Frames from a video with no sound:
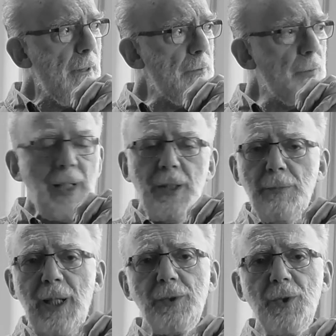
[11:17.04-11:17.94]
When the
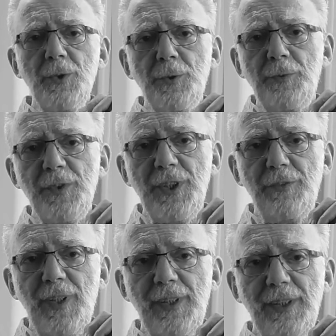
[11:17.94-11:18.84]
microscope was
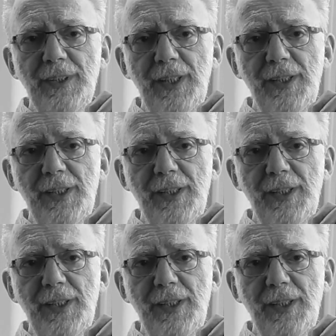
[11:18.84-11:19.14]
invented, they